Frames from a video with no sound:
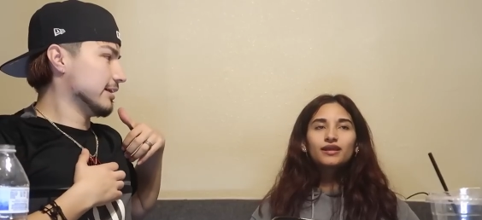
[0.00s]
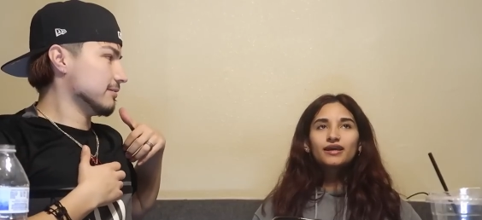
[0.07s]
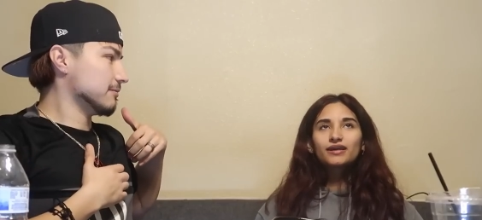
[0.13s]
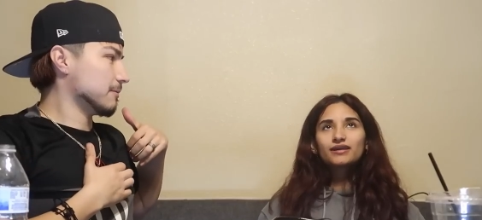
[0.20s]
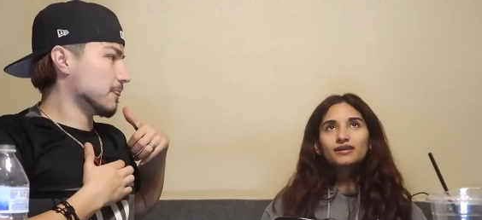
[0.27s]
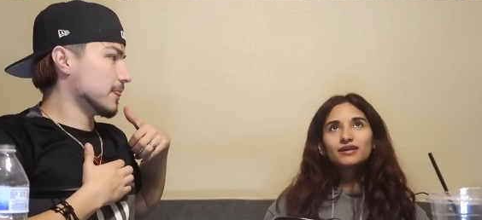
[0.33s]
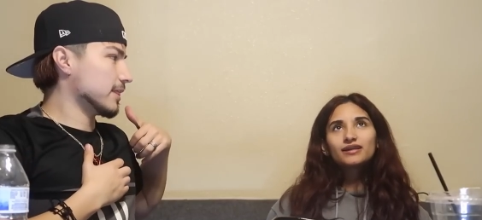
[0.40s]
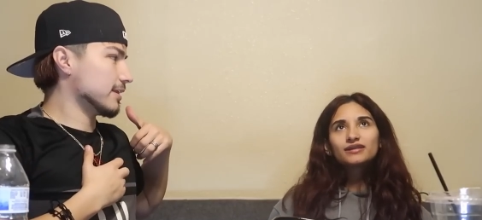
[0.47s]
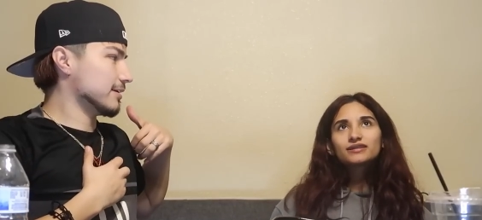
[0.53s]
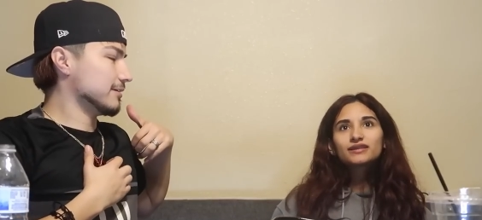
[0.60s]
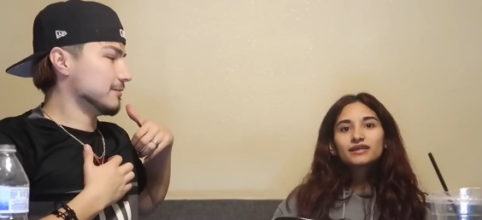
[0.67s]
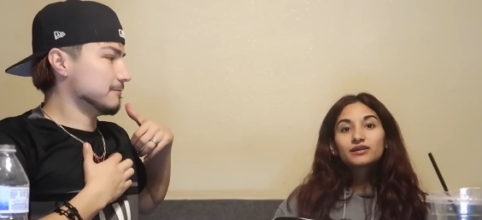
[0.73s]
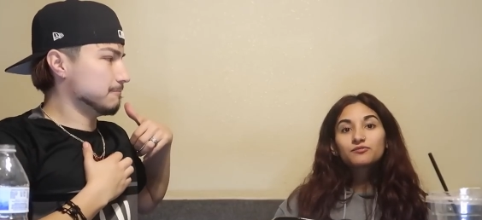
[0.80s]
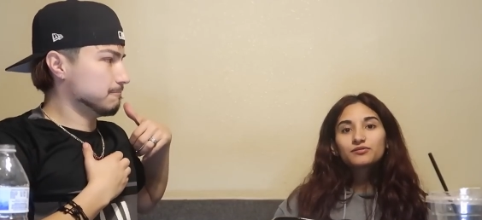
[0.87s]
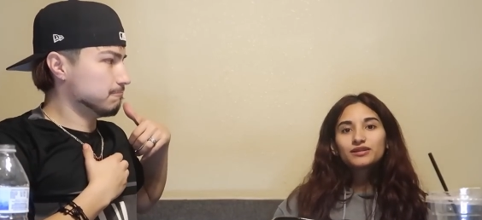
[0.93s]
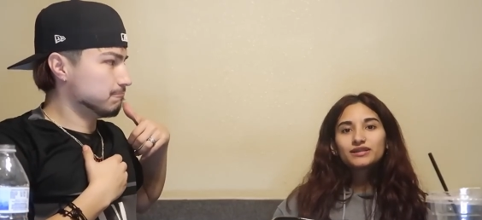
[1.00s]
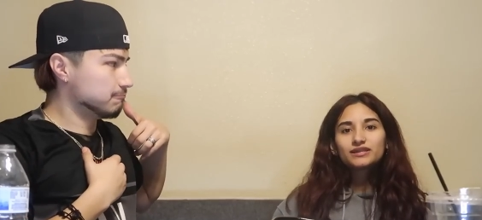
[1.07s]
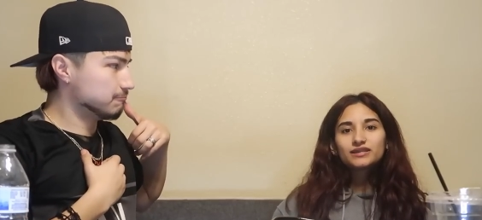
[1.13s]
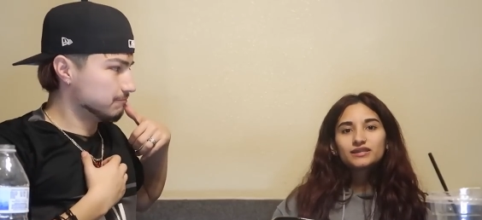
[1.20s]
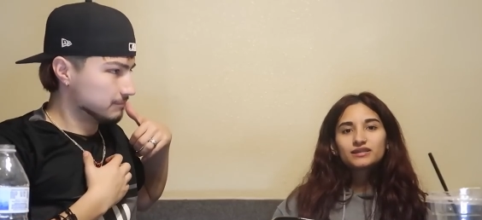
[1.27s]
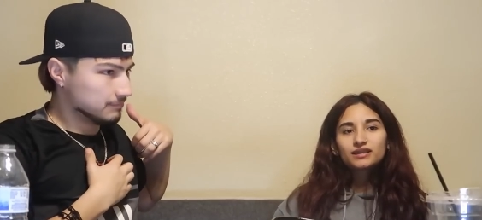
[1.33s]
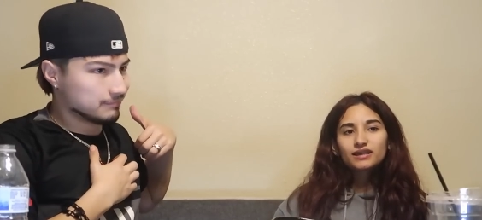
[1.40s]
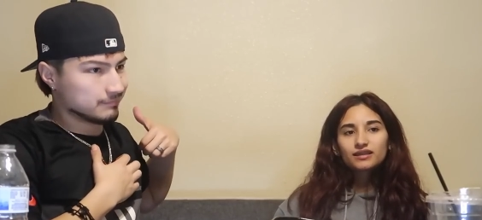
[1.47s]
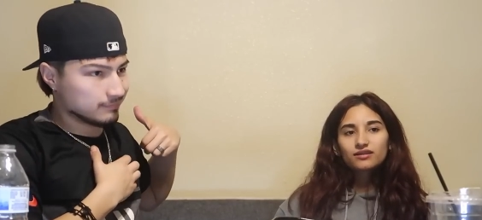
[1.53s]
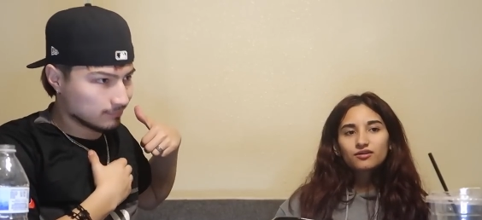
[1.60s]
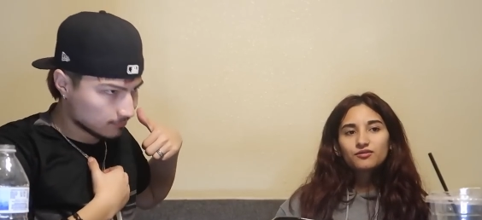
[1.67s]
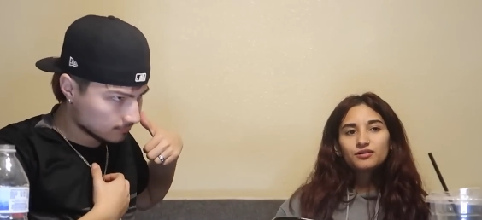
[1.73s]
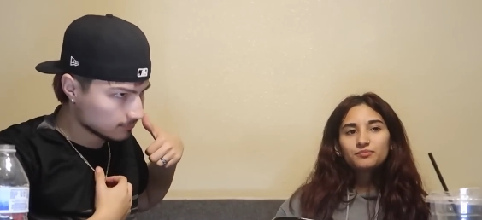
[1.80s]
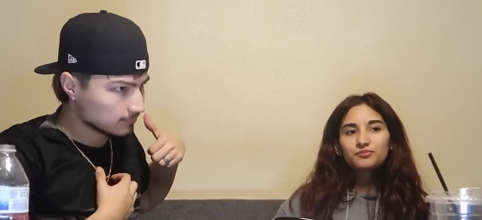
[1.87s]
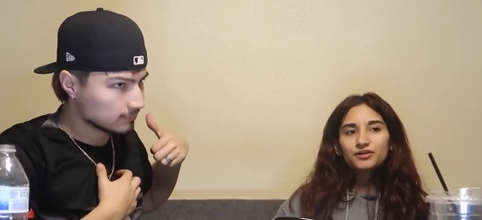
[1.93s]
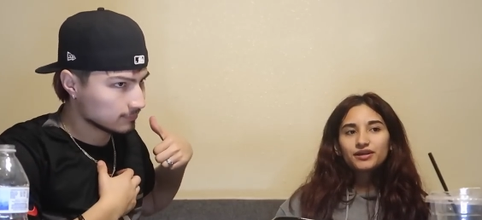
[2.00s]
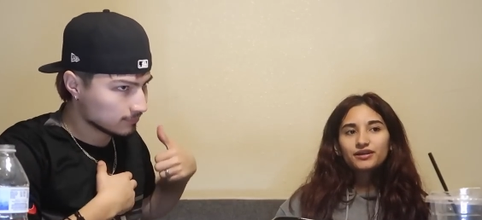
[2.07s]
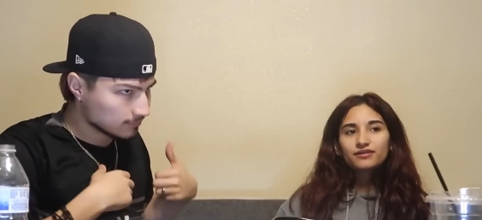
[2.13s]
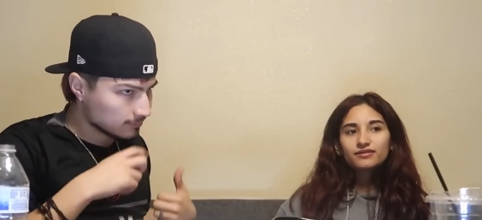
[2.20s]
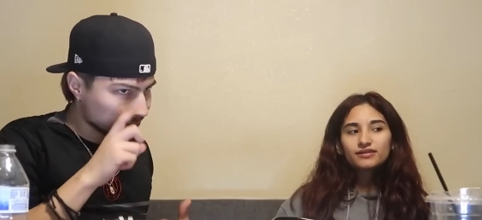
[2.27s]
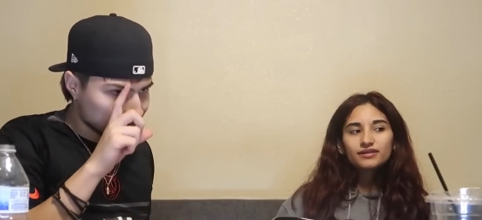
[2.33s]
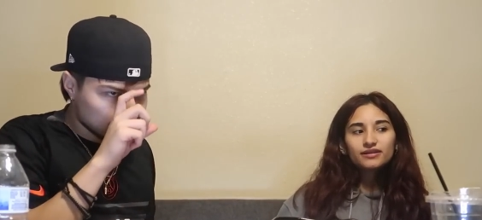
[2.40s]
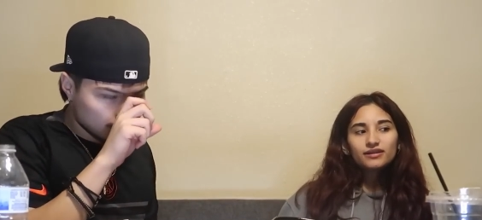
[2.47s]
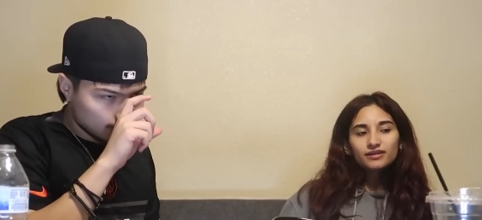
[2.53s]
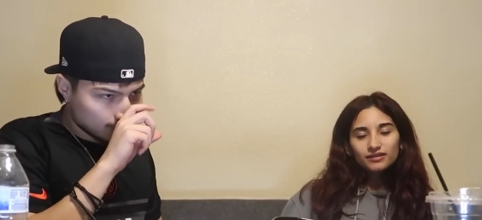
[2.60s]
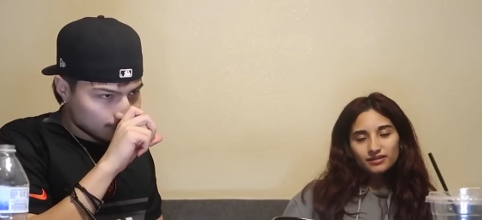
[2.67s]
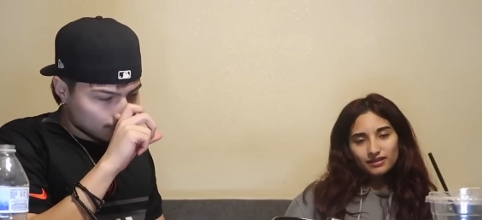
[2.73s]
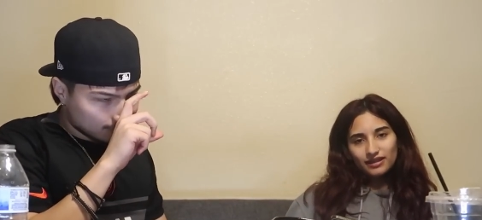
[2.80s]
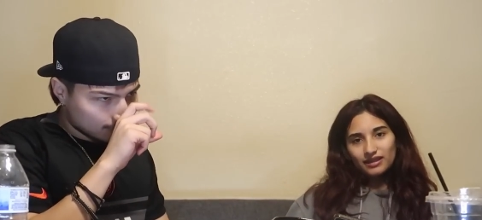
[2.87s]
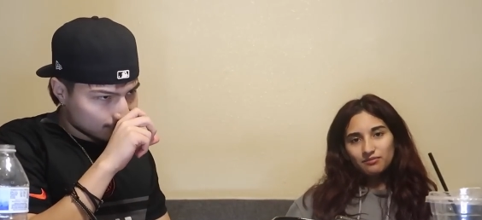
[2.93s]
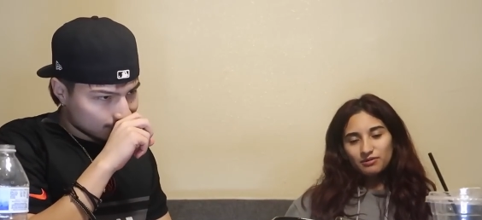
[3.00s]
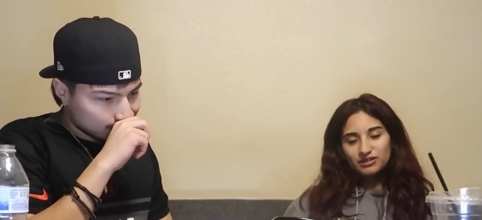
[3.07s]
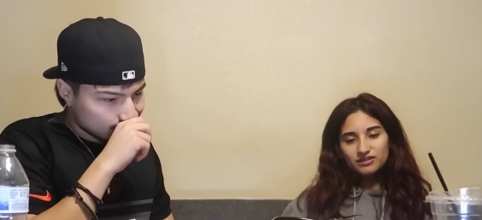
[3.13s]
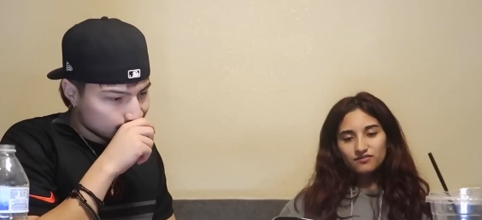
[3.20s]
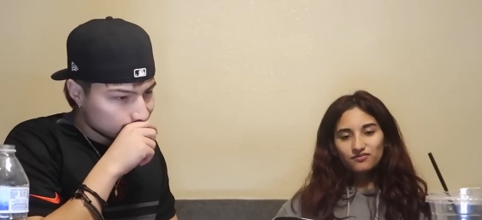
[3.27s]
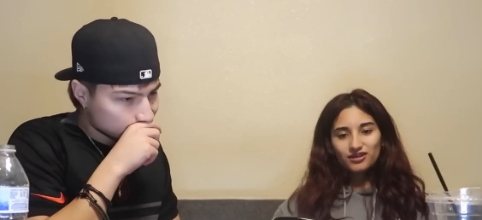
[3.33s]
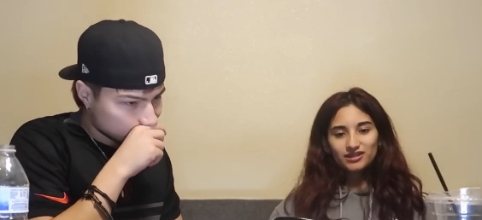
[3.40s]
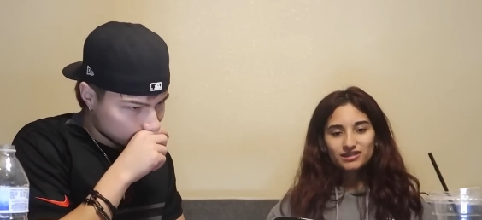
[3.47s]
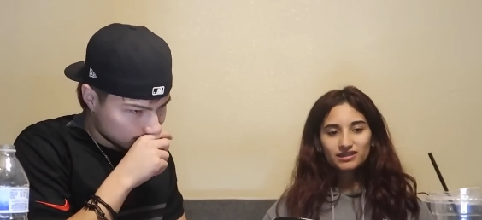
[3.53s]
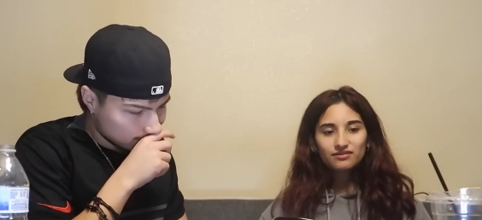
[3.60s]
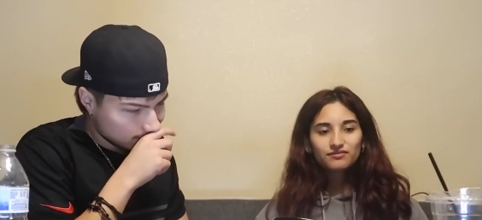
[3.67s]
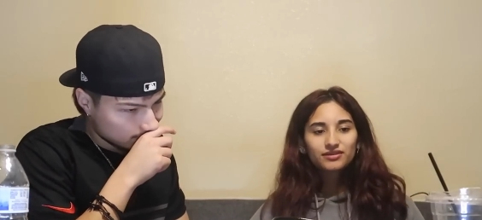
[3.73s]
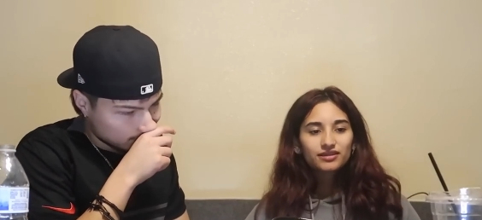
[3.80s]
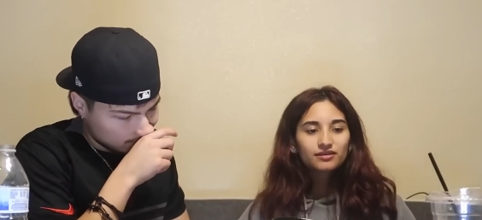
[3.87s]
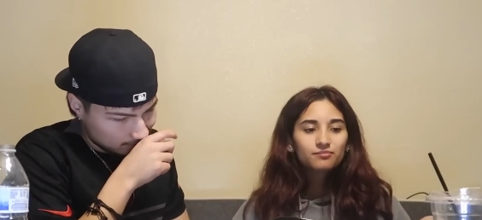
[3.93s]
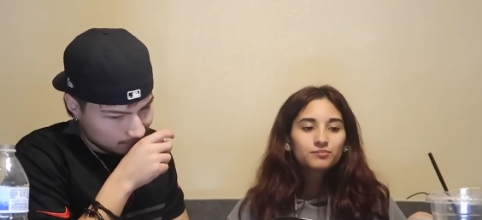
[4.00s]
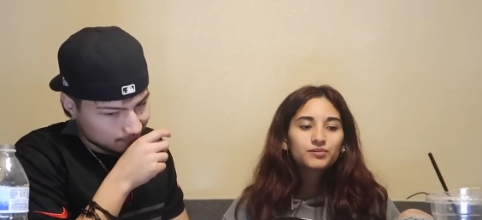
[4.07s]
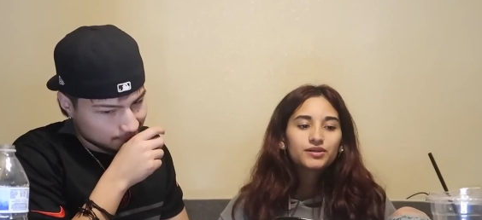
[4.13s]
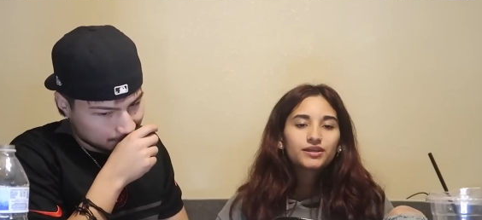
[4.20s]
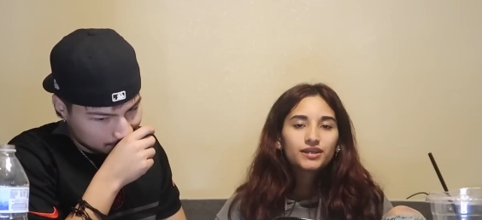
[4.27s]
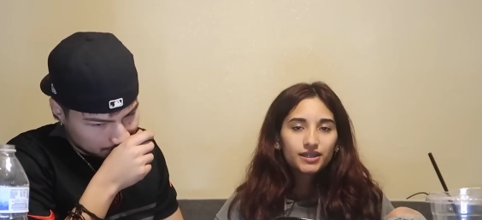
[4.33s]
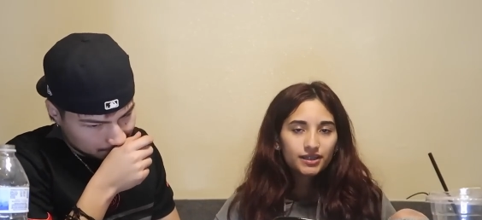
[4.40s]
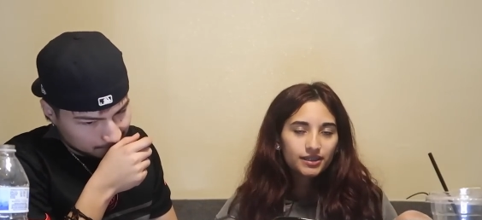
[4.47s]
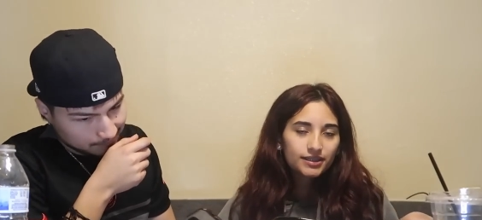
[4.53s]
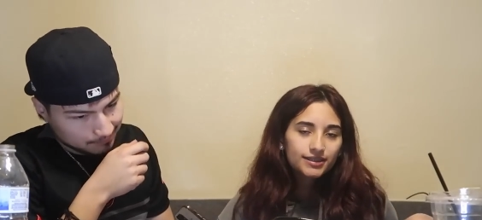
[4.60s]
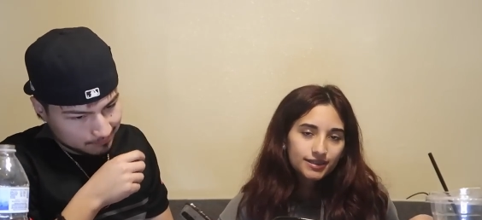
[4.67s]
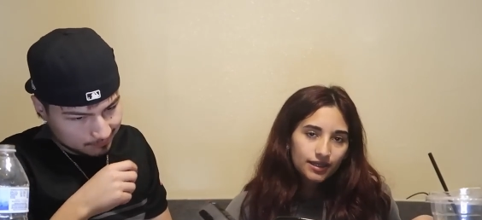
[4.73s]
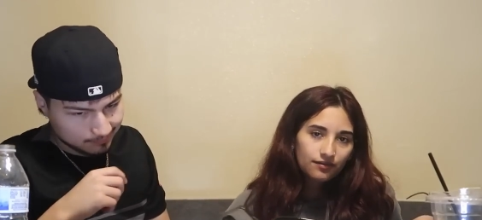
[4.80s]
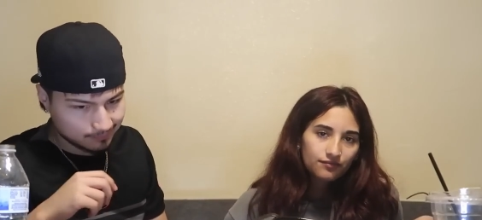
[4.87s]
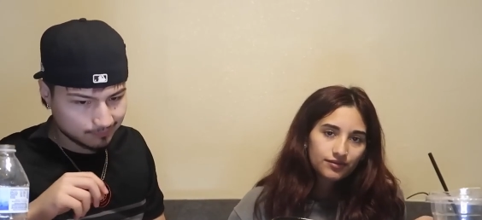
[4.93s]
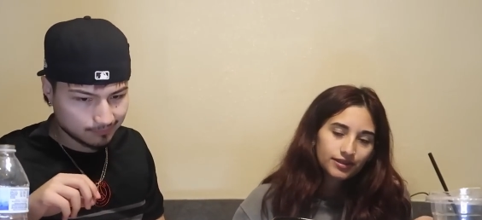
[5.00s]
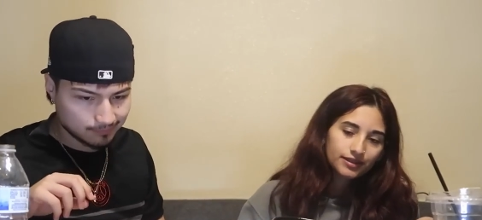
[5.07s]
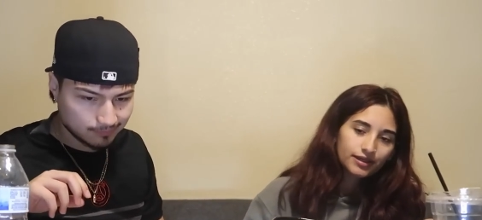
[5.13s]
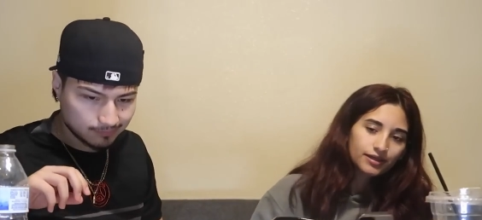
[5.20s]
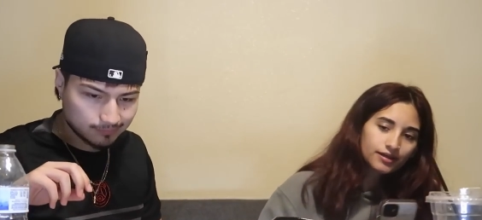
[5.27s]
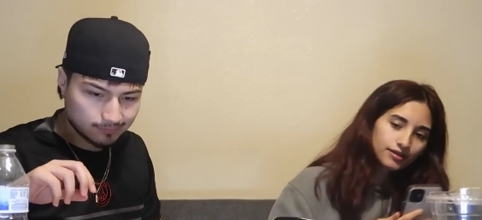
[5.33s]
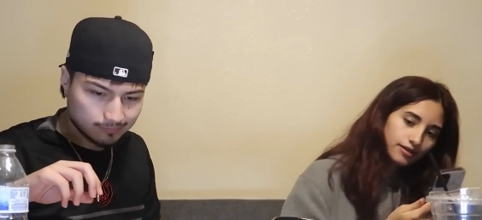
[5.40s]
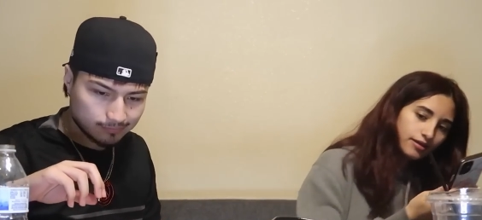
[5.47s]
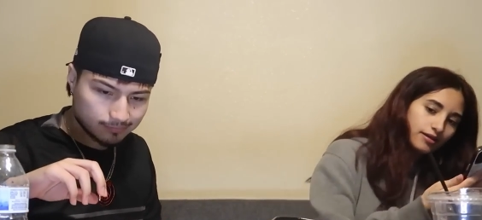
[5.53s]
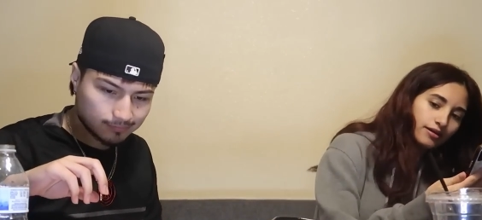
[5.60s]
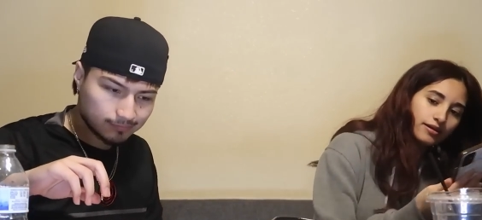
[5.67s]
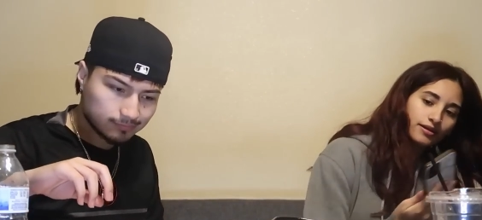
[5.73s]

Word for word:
Speaker 1: like he doesn't like it when he sees like throw up or hear it. Like he makes a face and everything, but he is definitely there.